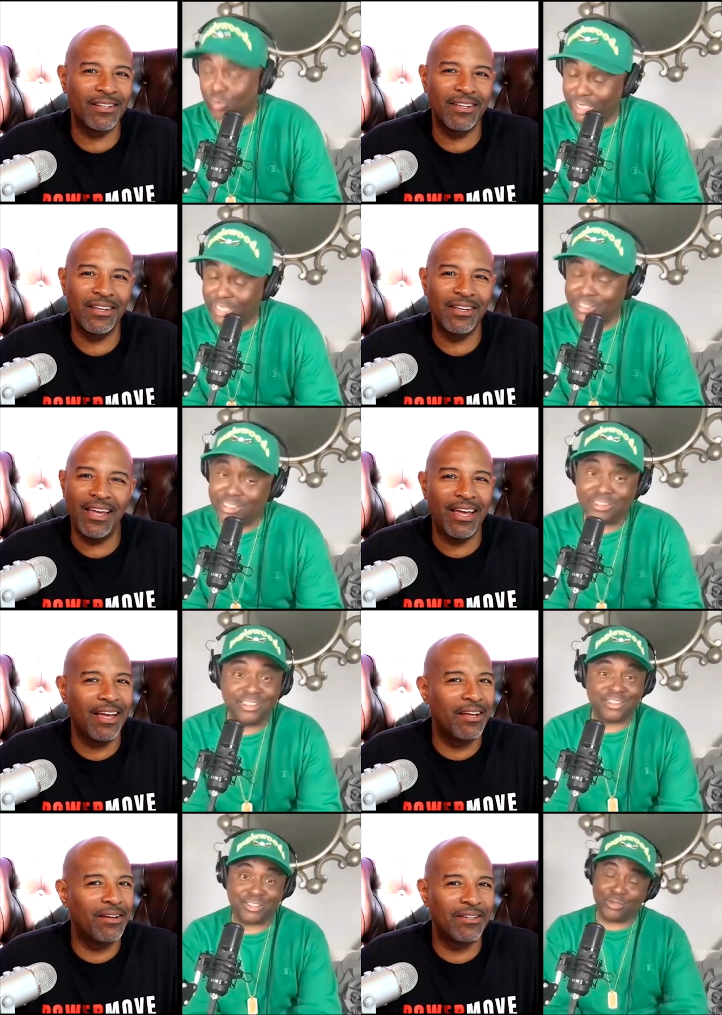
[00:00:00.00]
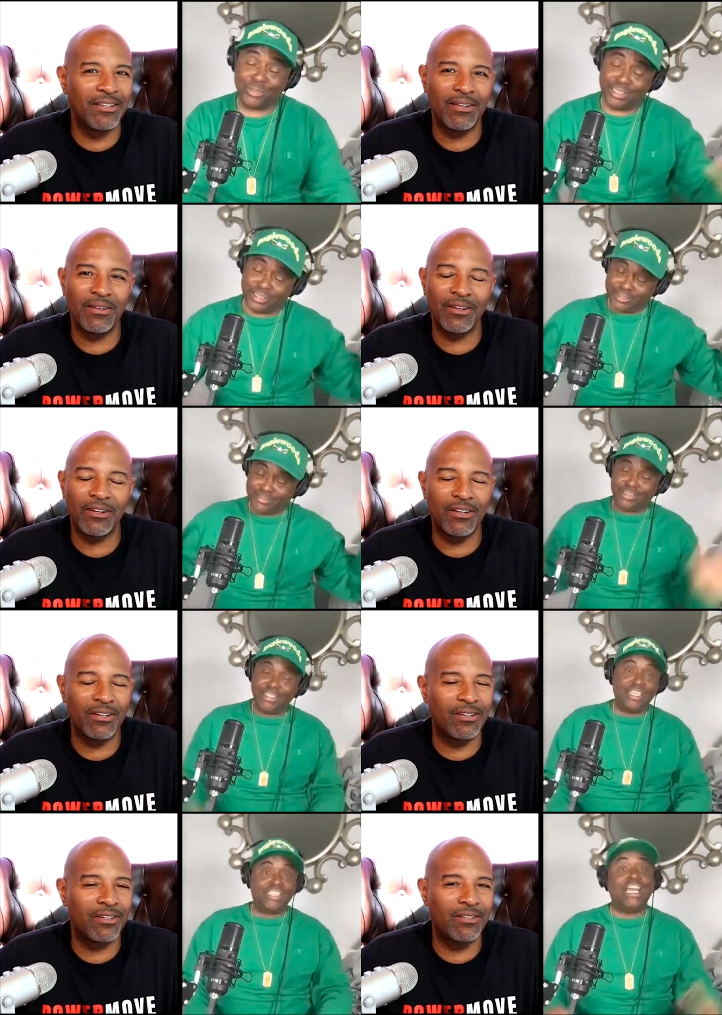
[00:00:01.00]
Speaker 1: Crazy. So yeah.
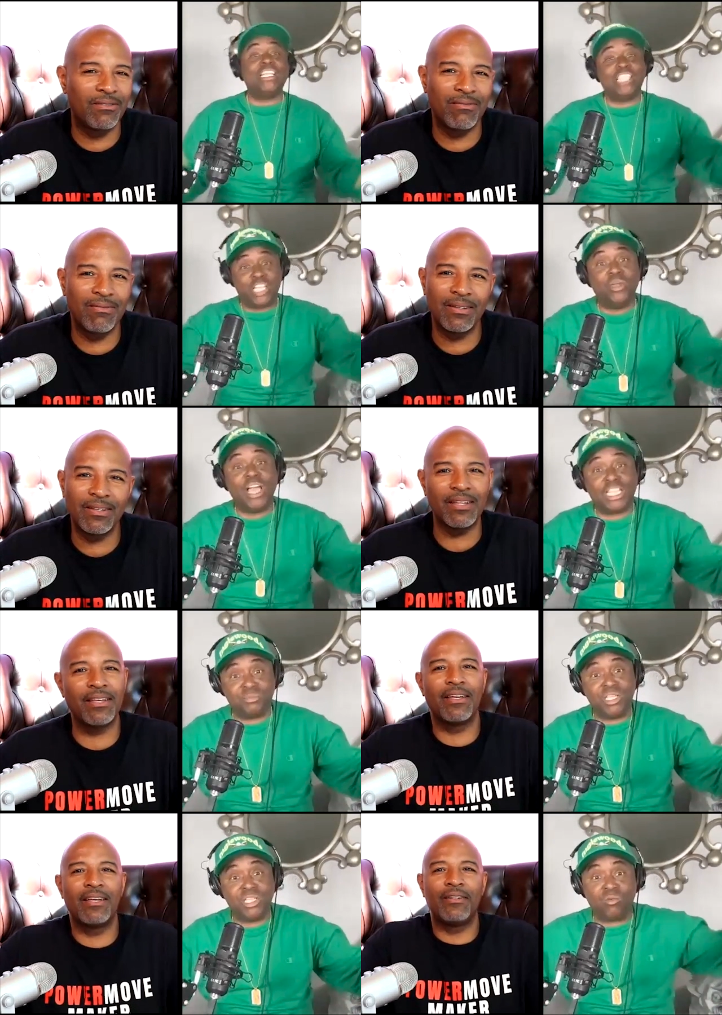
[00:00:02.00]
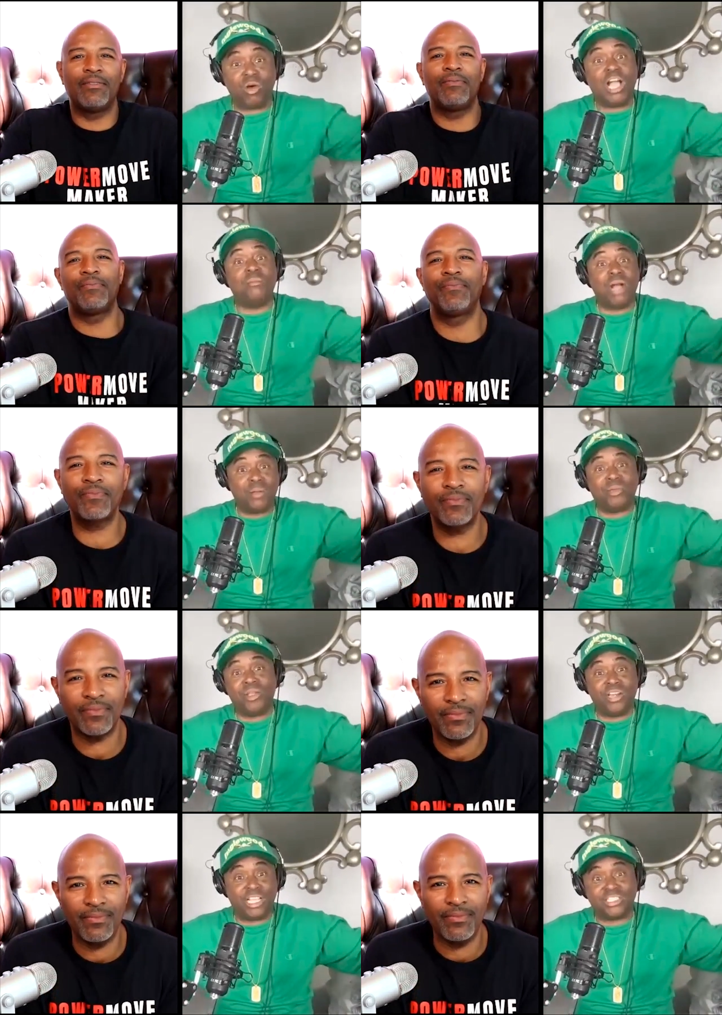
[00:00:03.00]
That now you ask me why am I
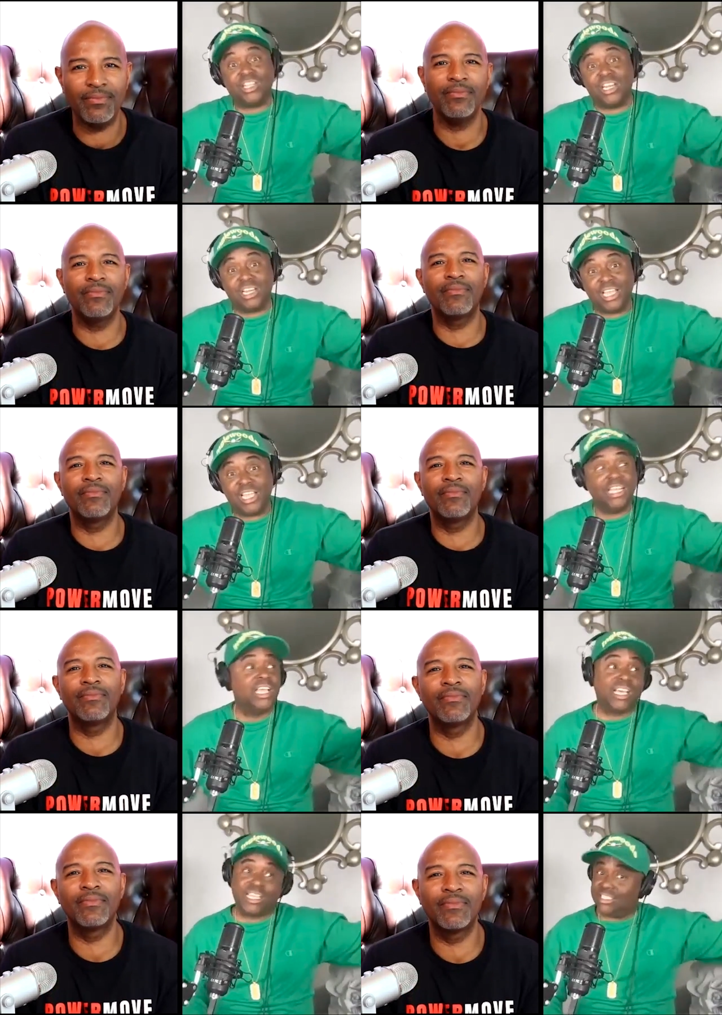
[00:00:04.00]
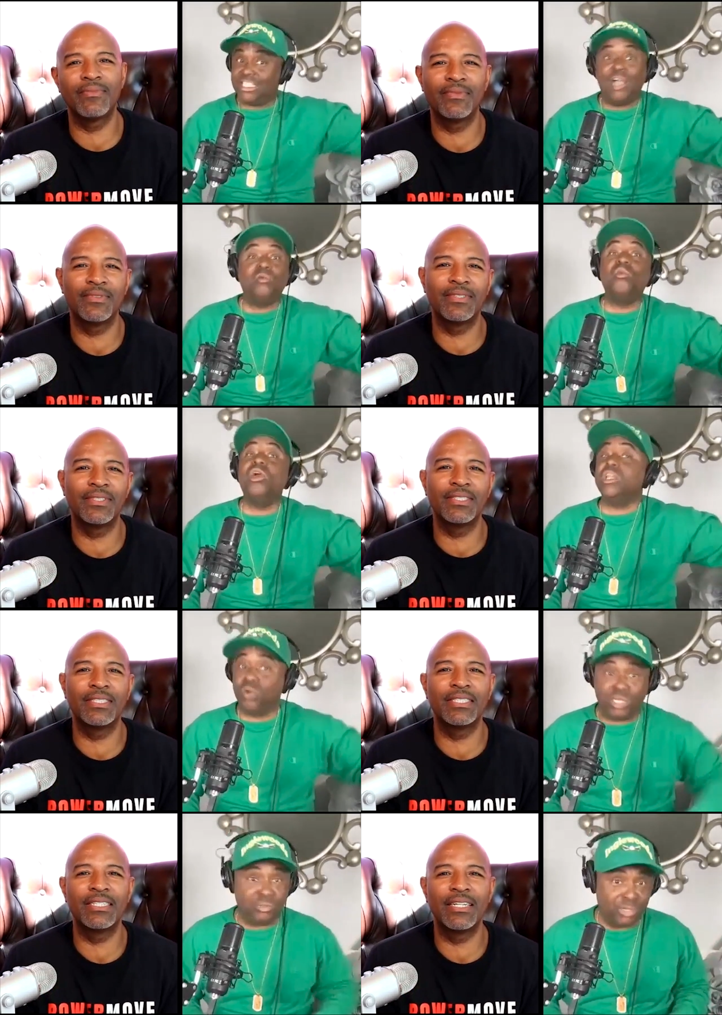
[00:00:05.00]
appearing? I started late because that really
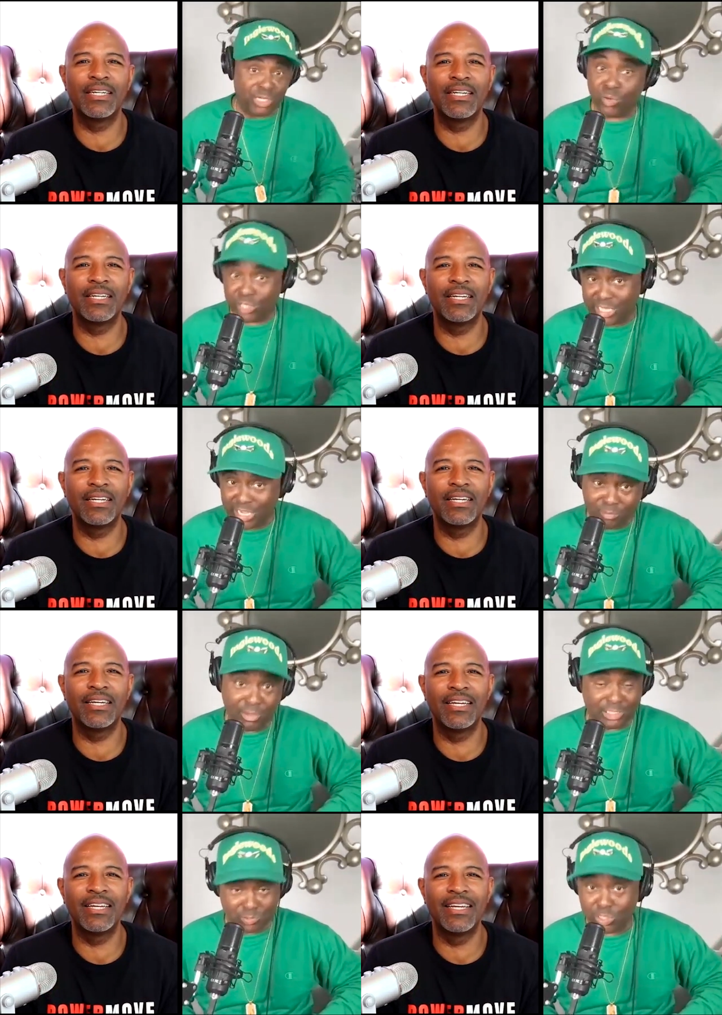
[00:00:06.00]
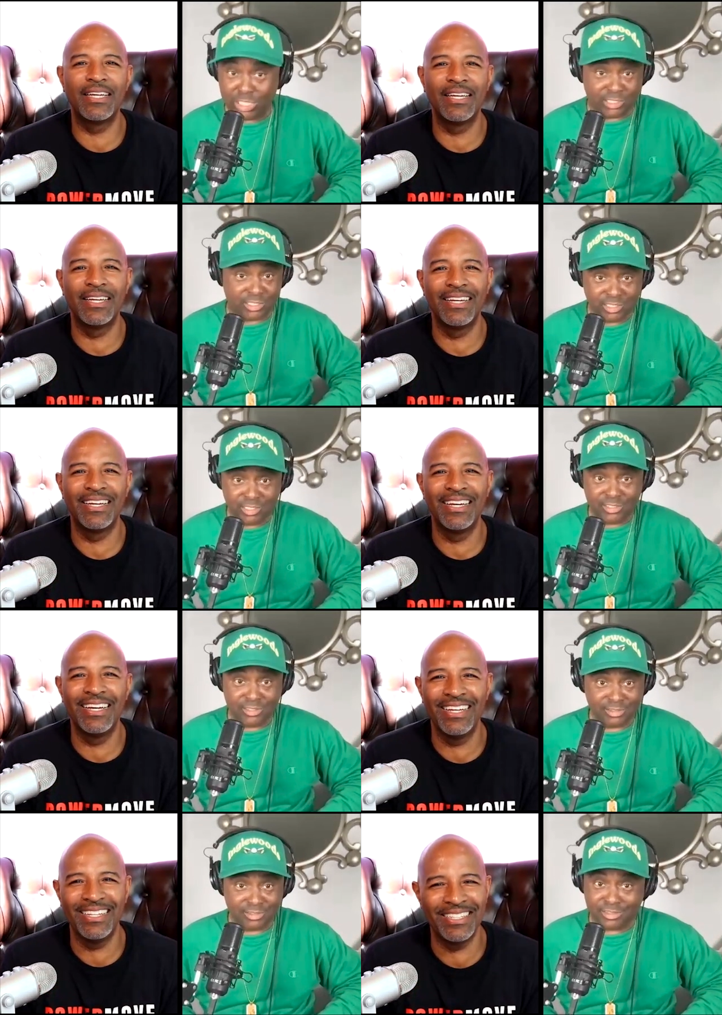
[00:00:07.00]
wouldn't have been going down in my twenties,
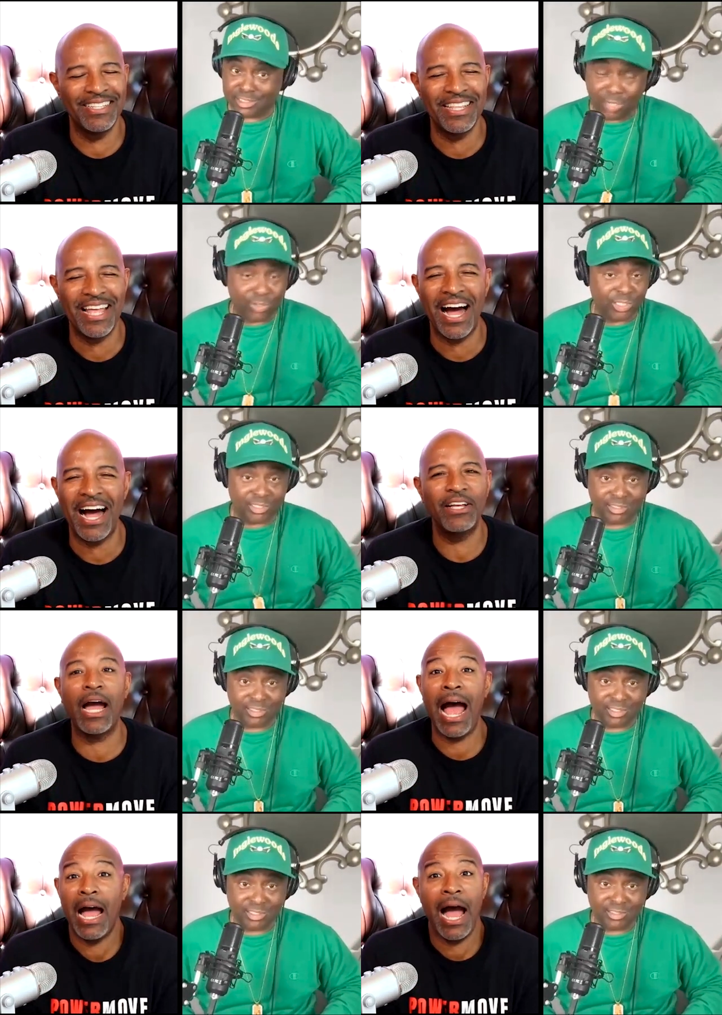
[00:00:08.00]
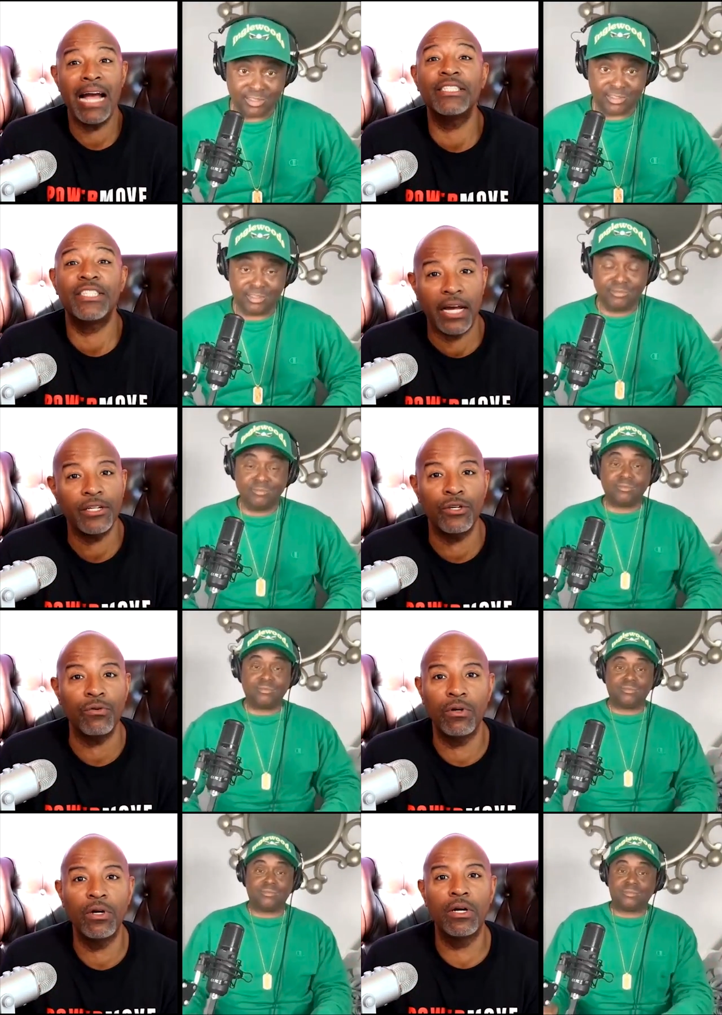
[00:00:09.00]
thirties. I, I can tell you,
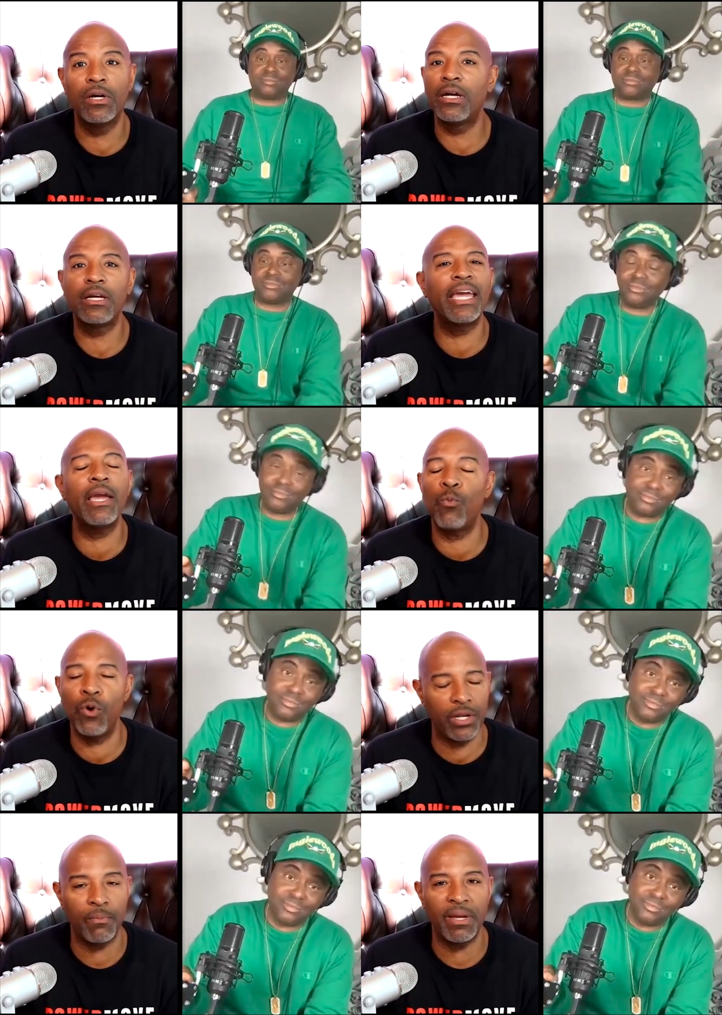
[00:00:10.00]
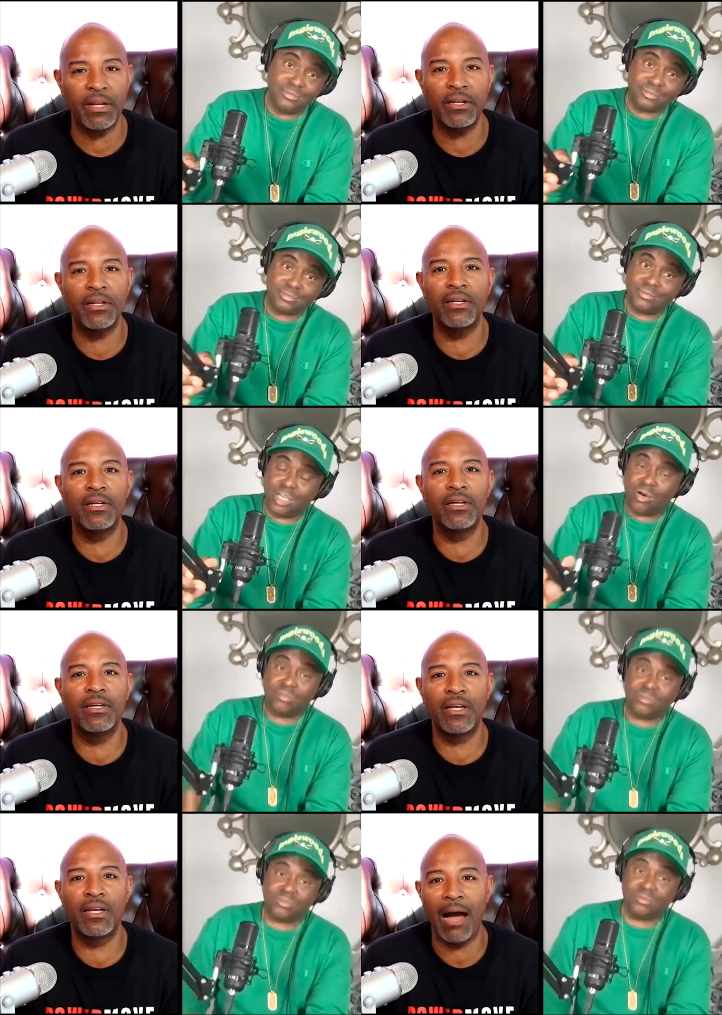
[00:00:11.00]
it wouldn't have been. No,
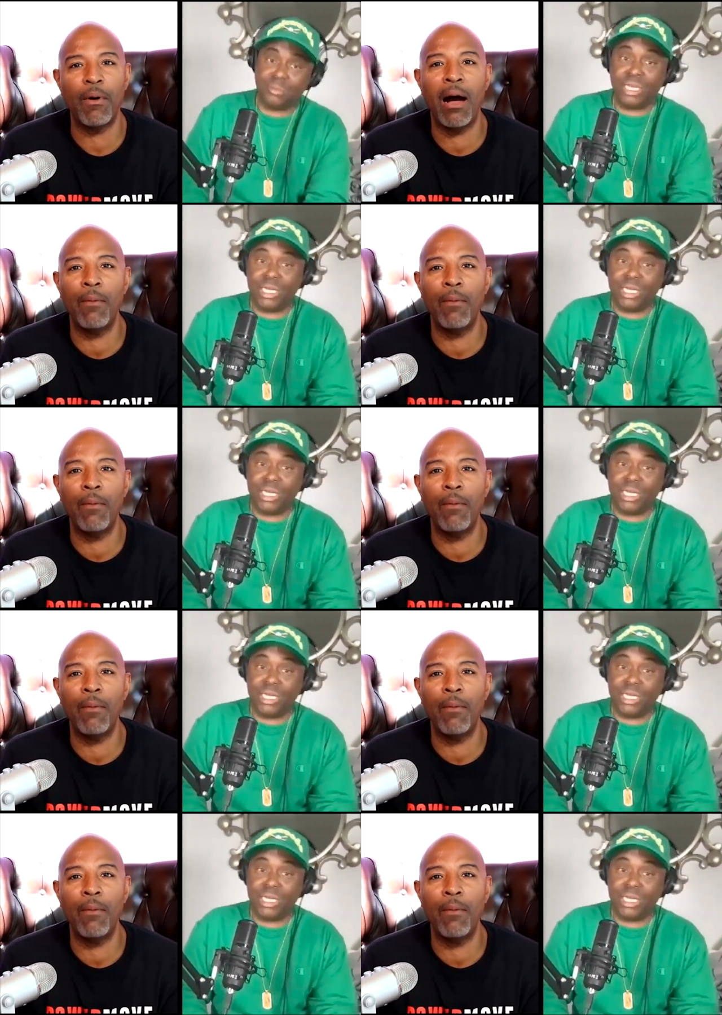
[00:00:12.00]
that